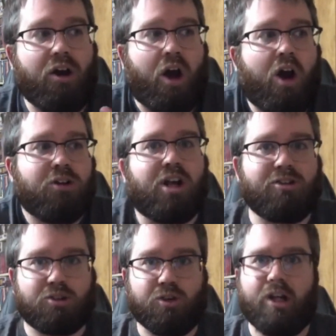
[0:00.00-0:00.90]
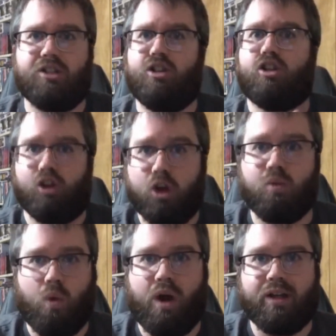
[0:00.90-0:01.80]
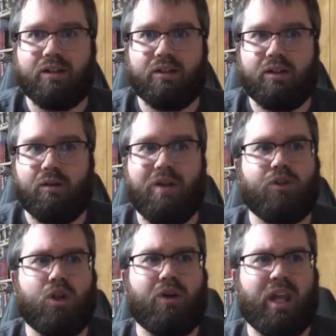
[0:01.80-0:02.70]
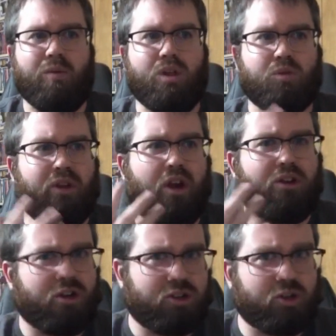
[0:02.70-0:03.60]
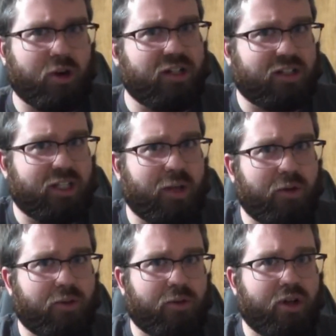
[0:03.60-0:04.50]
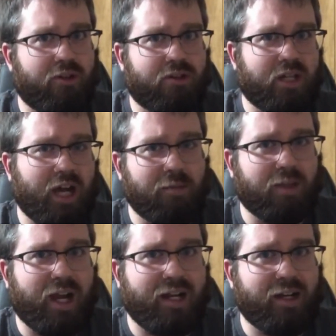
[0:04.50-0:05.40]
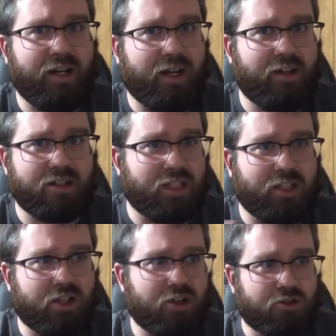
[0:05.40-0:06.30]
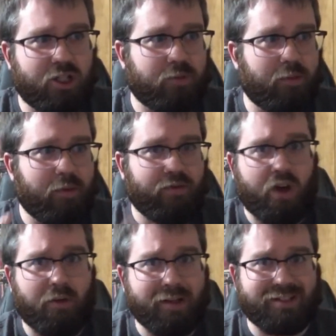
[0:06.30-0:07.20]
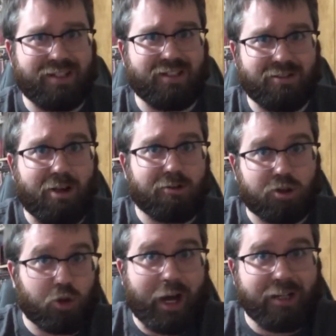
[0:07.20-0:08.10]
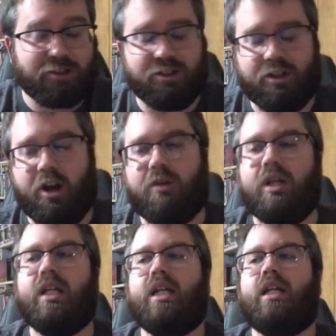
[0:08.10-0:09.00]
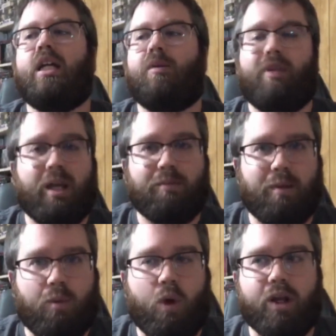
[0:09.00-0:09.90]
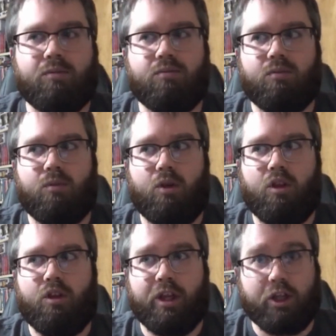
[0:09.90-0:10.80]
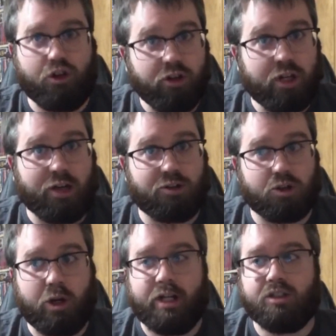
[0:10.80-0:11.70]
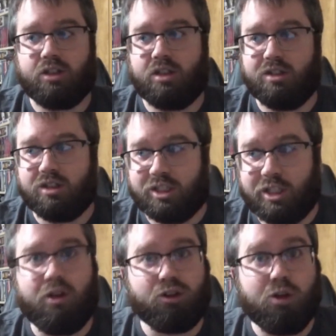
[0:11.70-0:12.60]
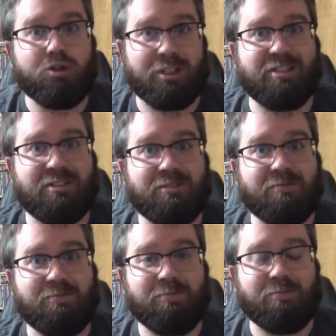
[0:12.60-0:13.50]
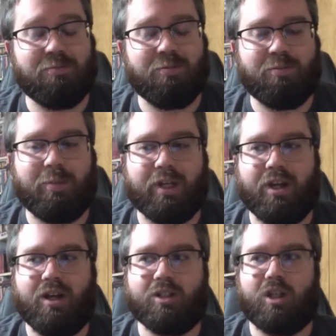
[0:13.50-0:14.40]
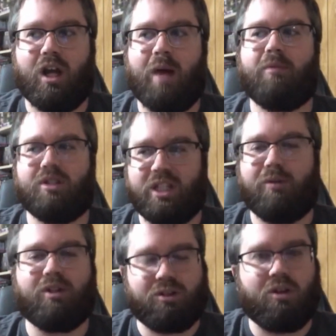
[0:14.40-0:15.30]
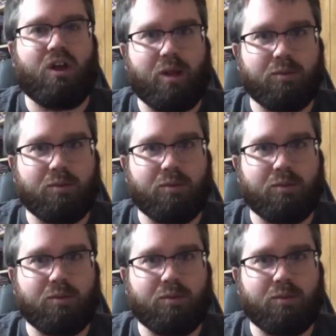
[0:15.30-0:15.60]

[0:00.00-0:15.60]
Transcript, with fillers: our Doctor Strange, the good one, even though he wasn't really our Doctor Strange, because he went through another timeline, and this is not the Doctor Strange we've been following since Doctor Strange, you know? But you get my point. The good Doctor Strange still loses, because I'm going to stick with calling him